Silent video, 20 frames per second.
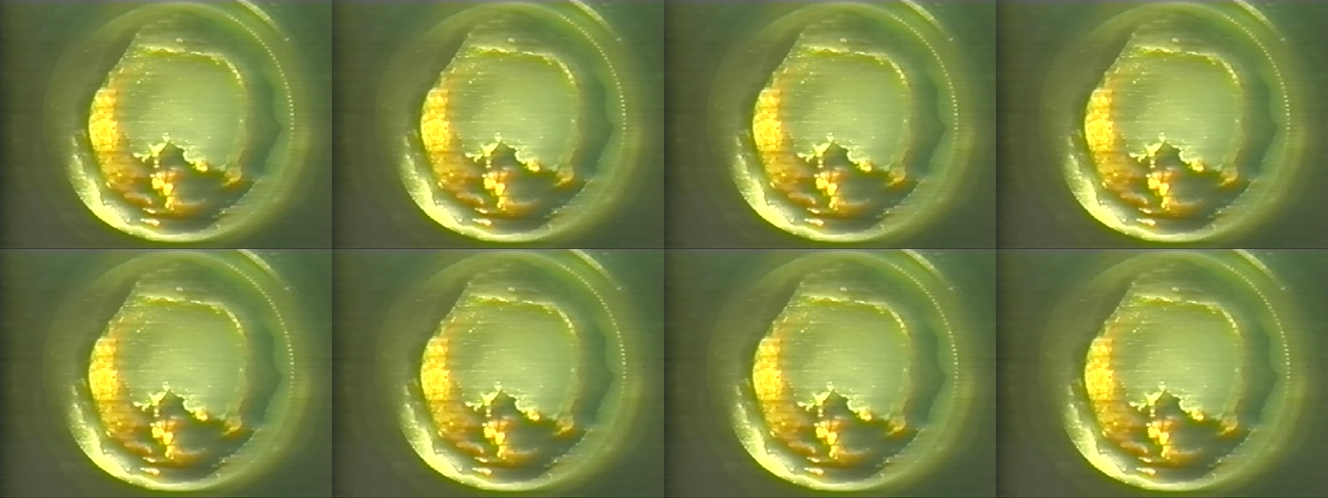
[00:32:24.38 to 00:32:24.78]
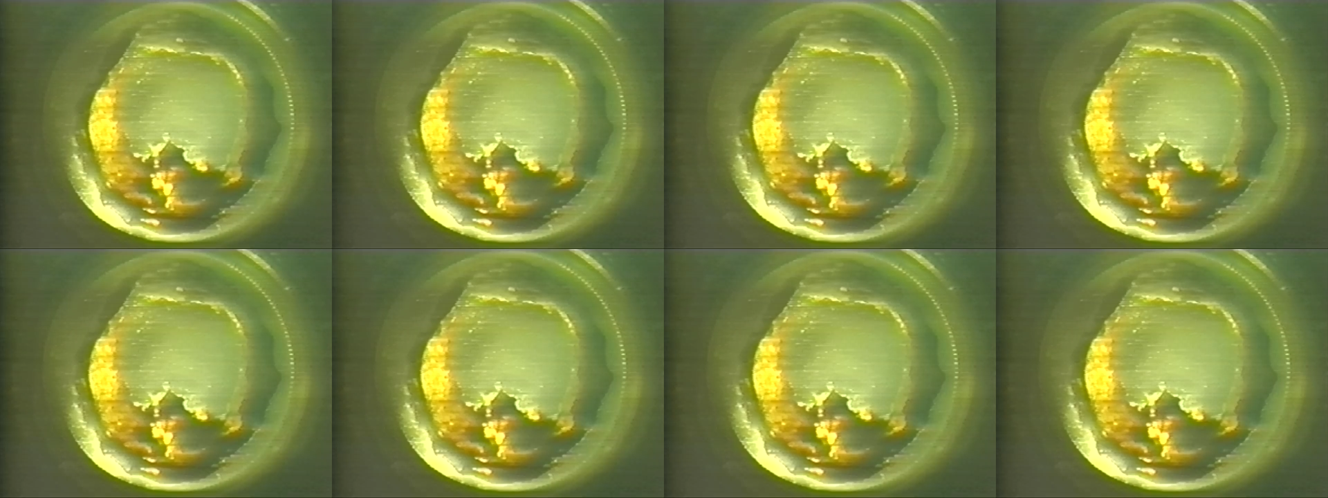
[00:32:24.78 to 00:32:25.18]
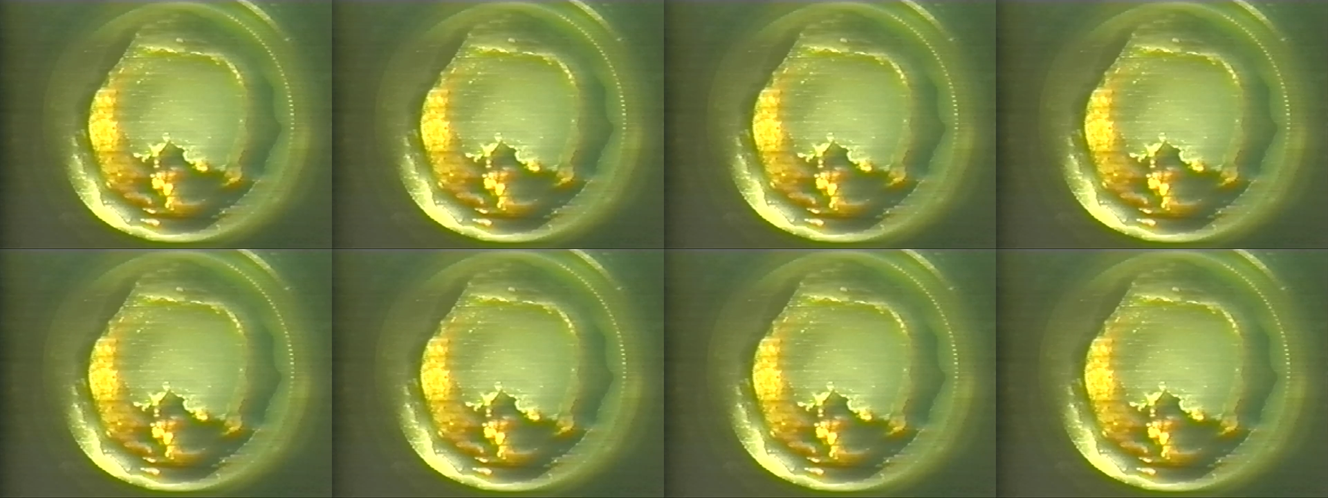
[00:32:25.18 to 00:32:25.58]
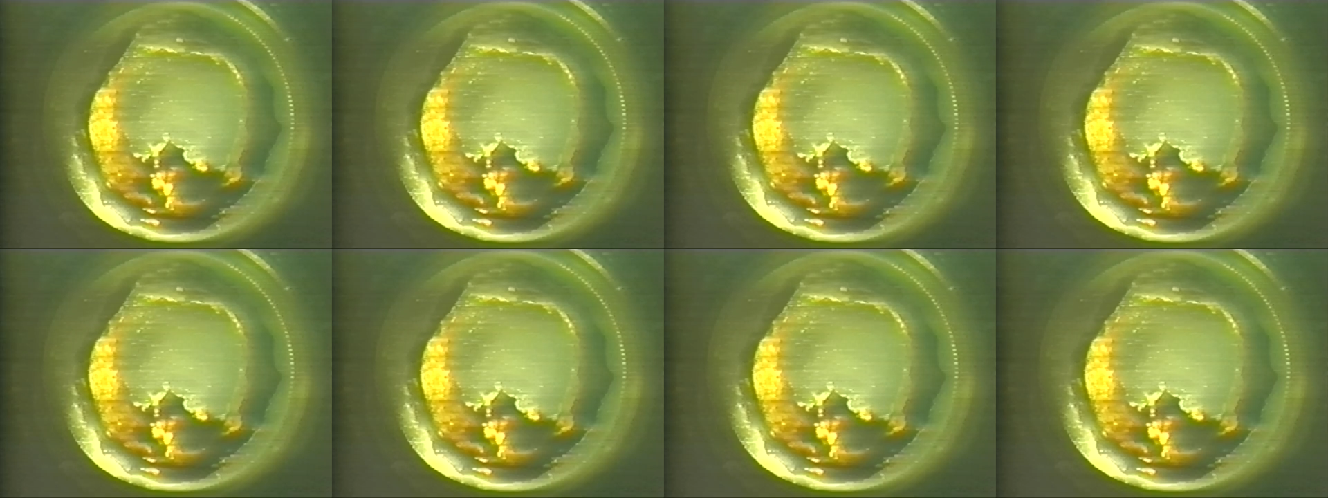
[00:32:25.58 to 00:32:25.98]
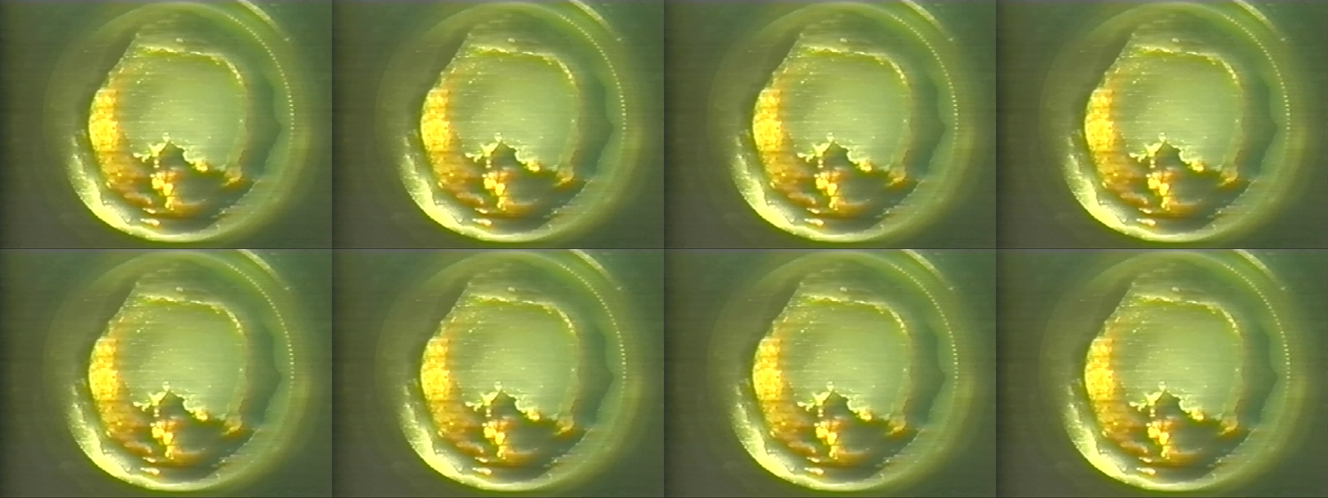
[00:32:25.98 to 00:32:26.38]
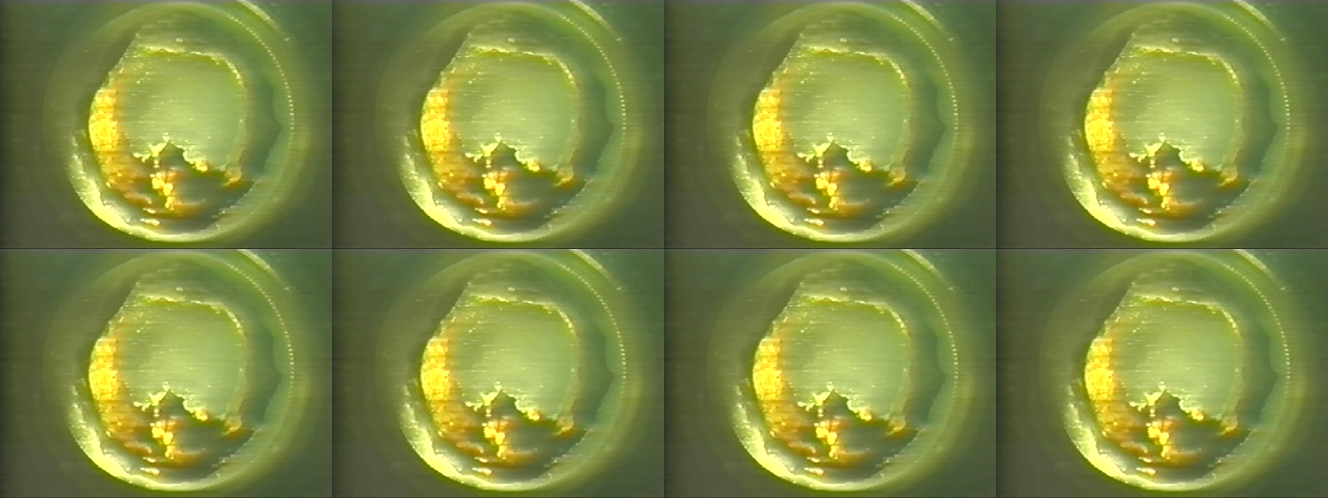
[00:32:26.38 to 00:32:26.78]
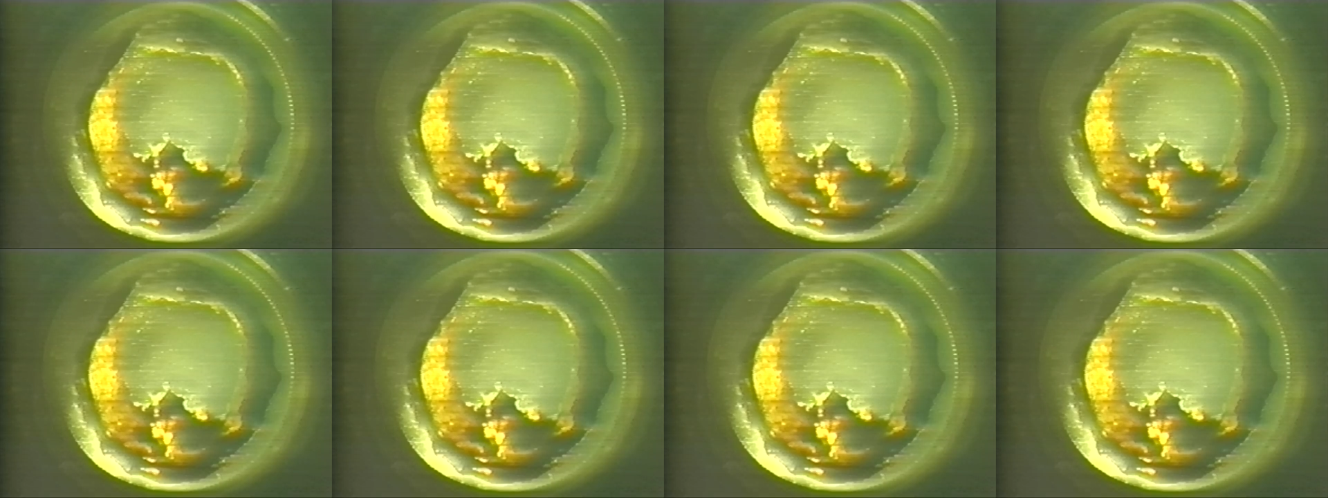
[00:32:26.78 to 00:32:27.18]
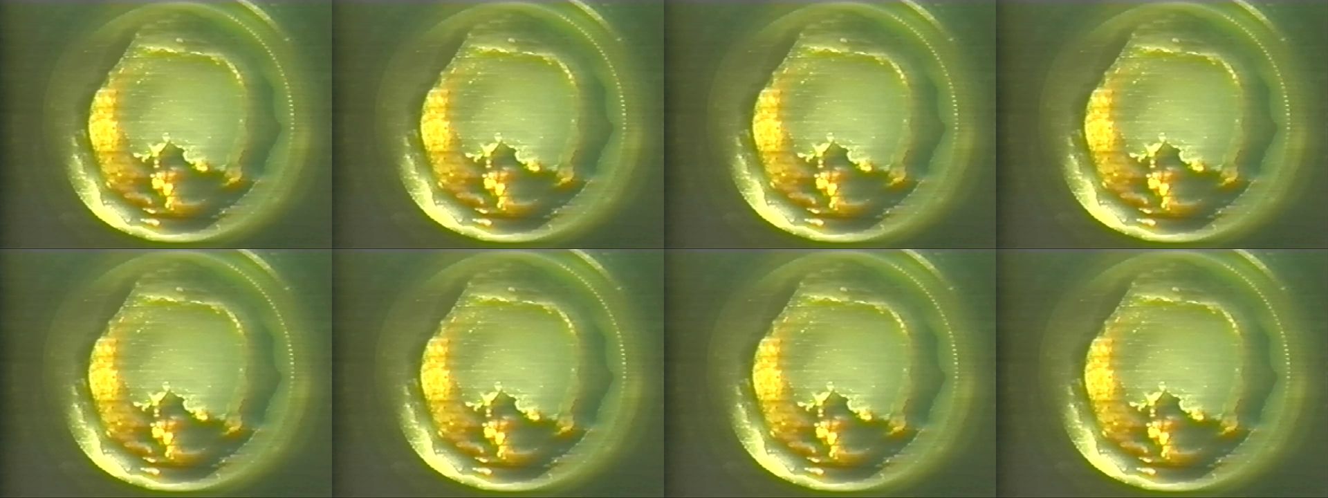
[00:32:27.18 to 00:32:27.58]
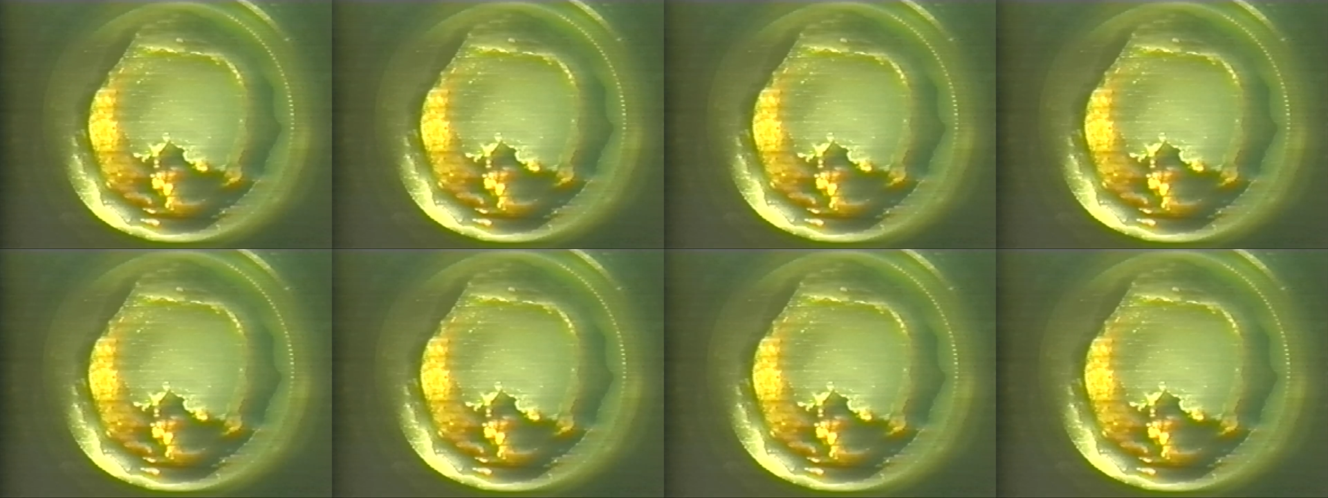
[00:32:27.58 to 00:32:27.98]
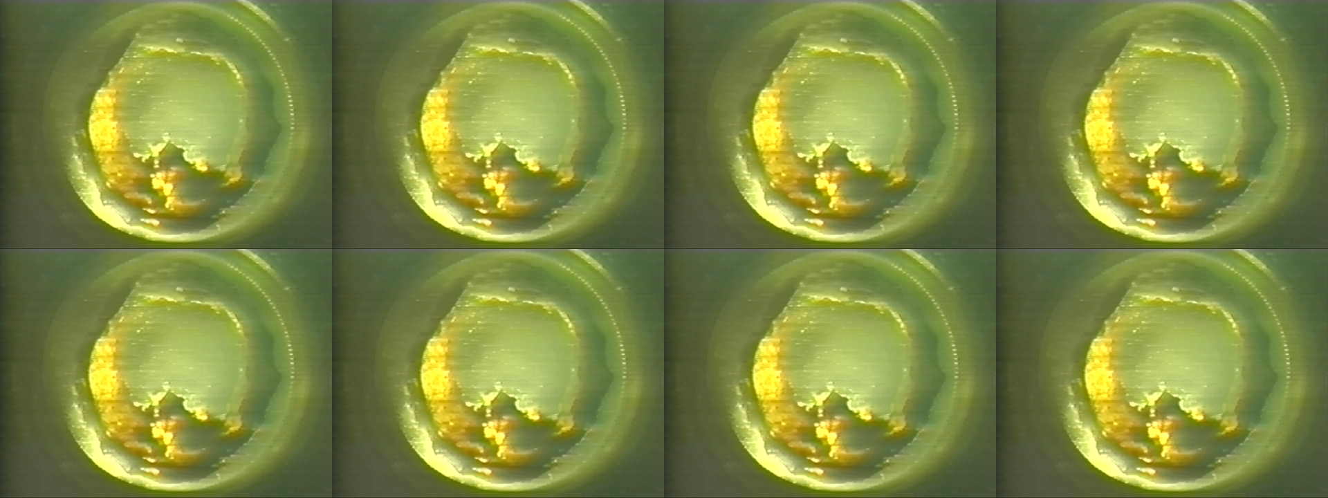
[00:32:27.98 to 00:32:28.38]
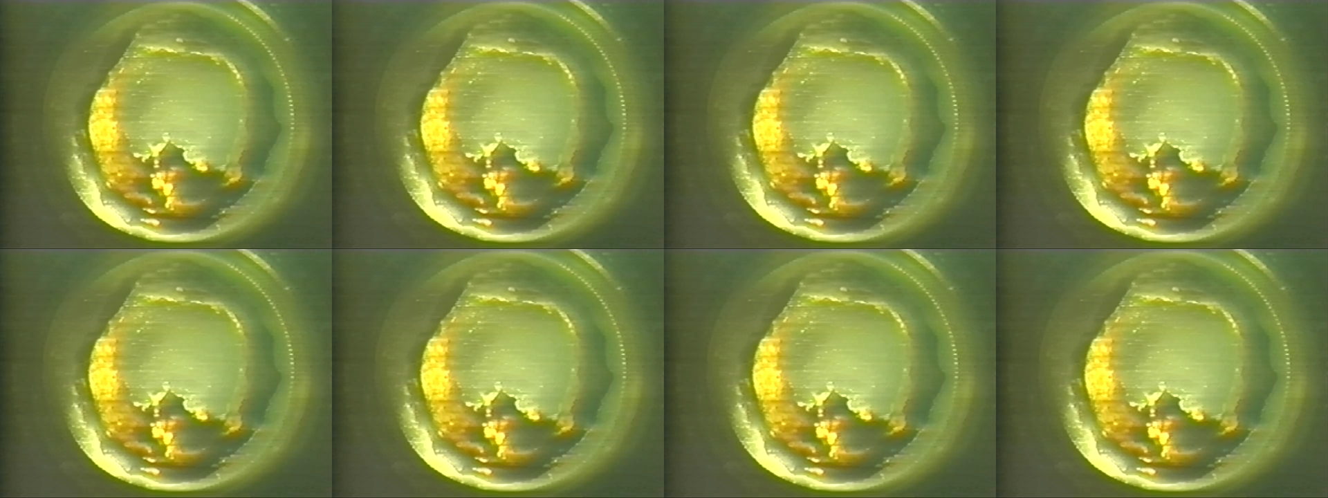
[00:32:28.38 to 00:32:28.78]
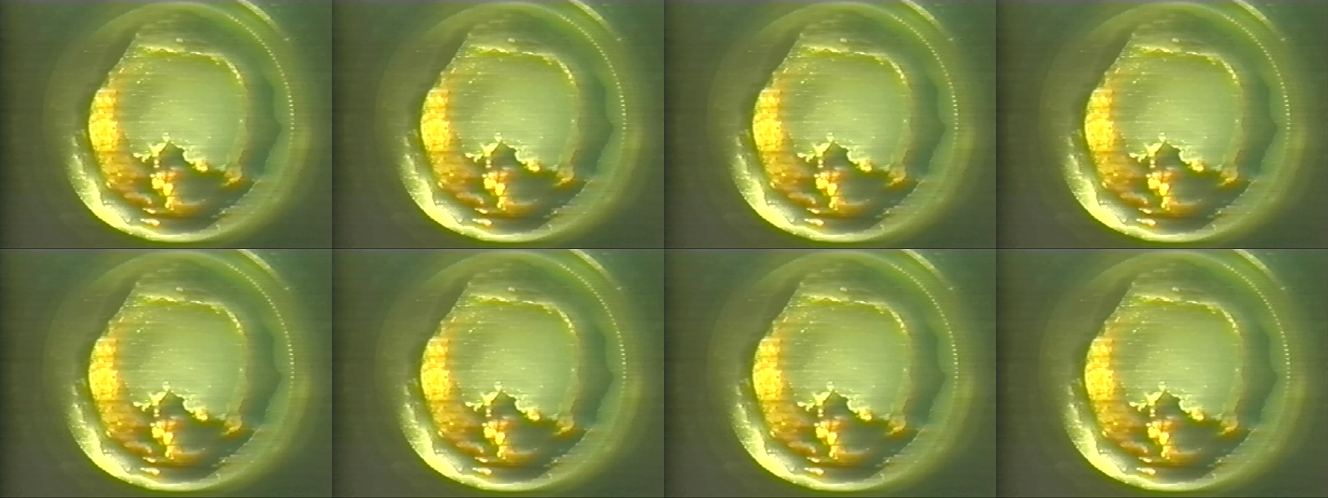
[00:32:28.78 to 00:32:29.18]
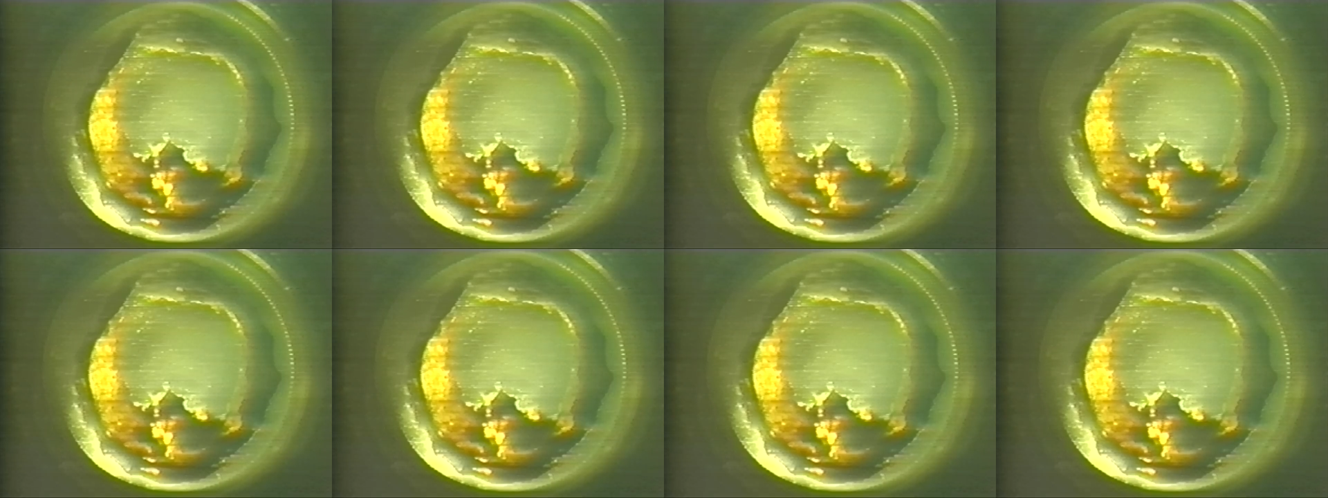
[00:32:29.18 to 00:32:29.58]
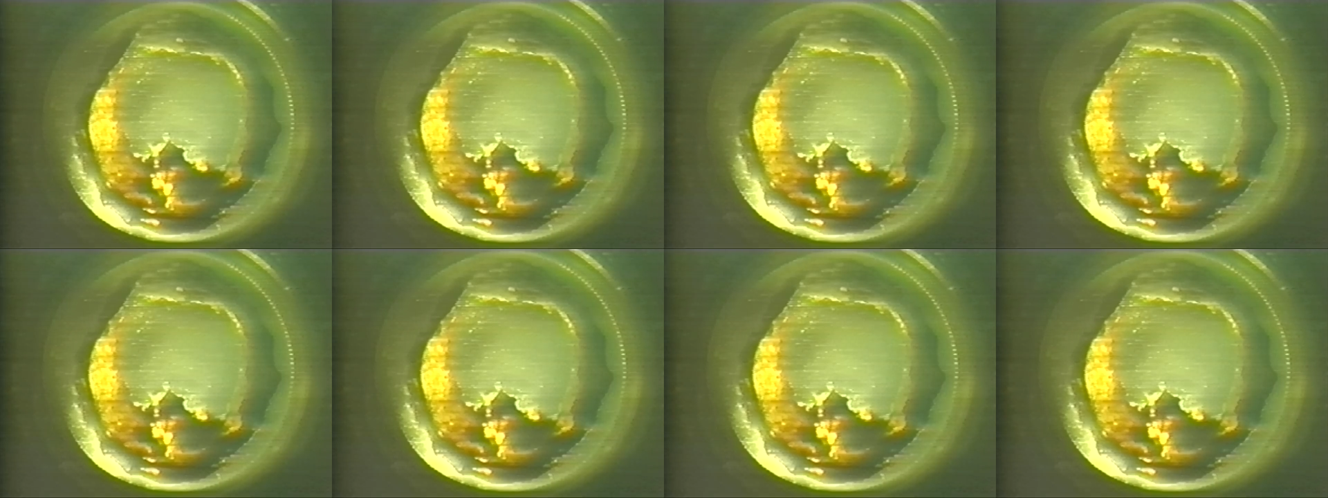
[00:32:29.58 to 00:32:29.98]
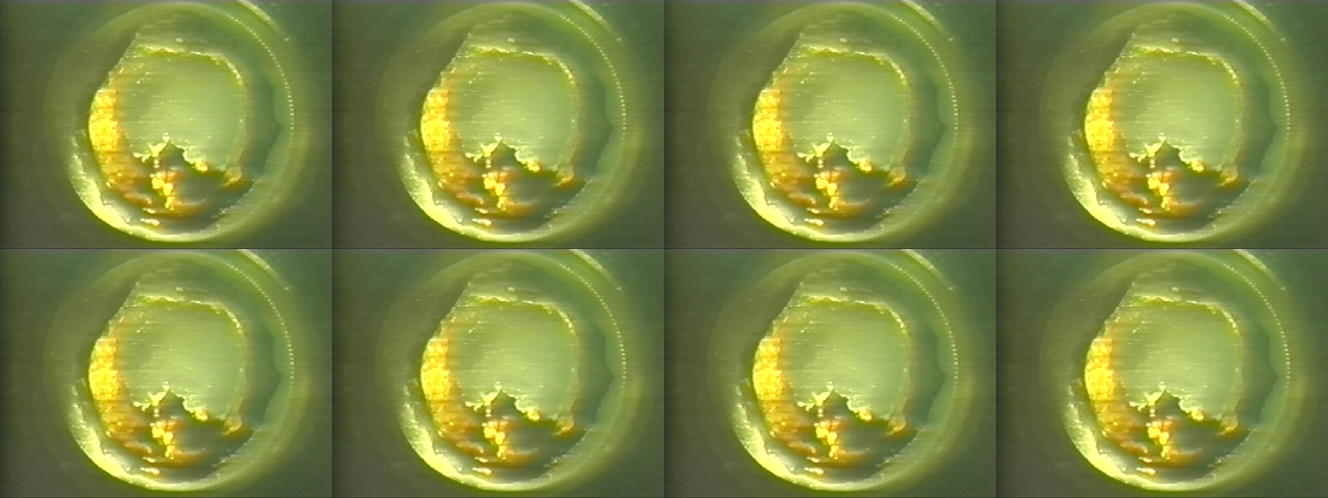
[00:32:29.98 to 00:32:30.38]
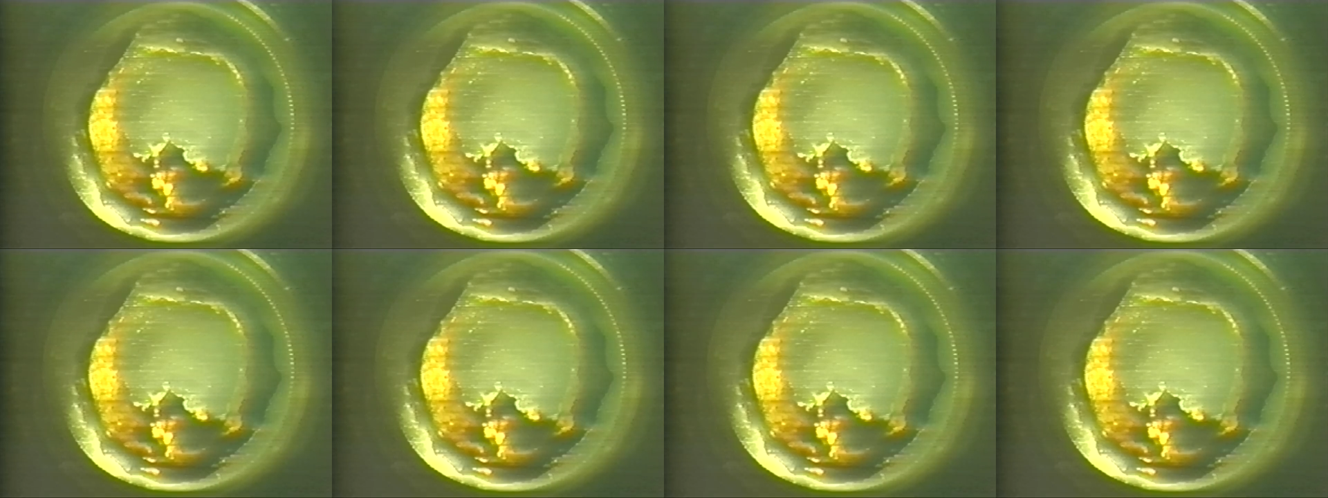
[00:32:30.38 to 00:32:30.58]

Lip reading: (no speaker visible)